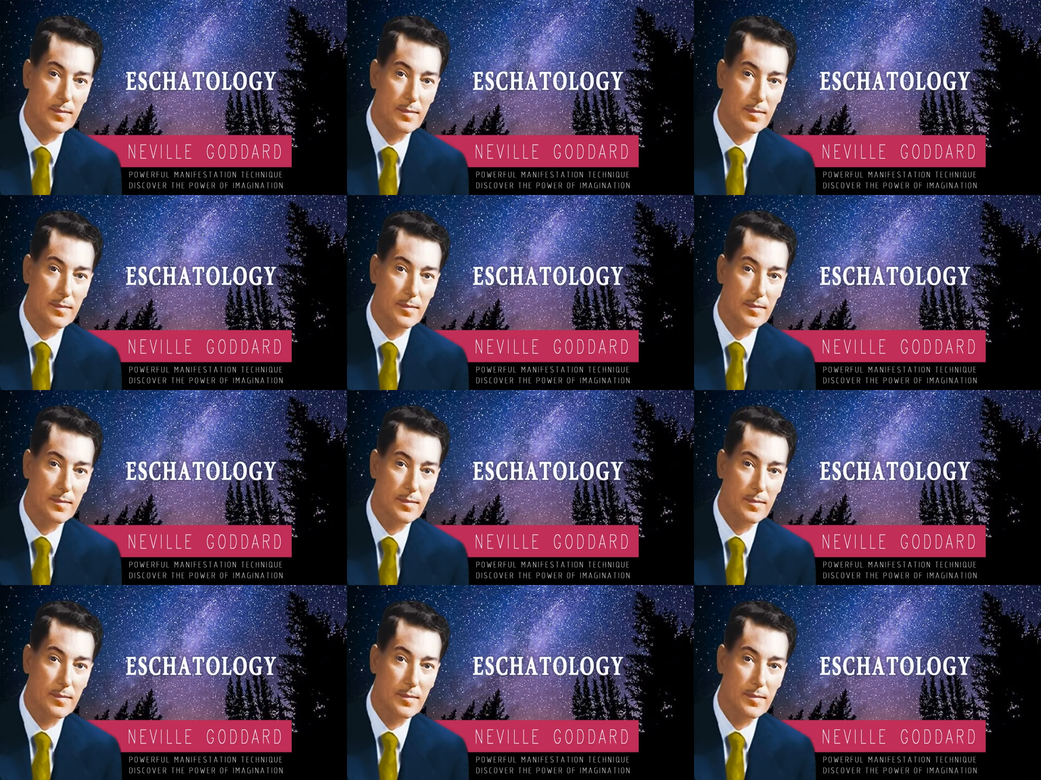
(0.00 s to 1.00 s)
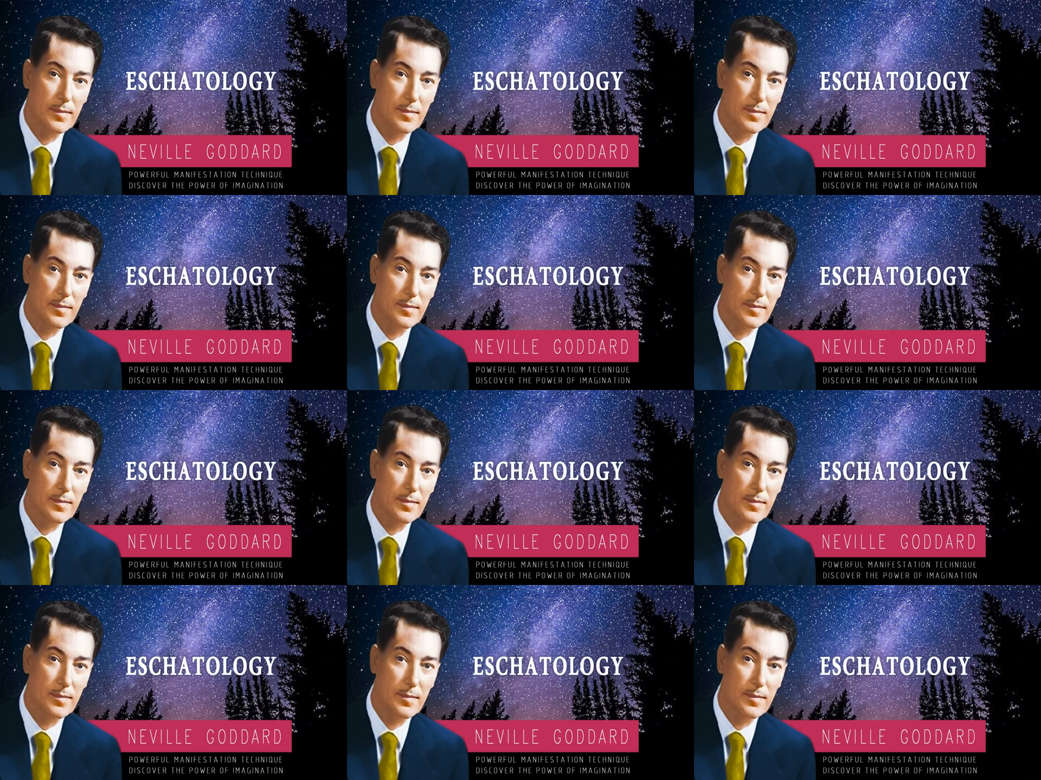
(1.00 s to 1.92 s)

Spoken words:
No one is speaking in this clip.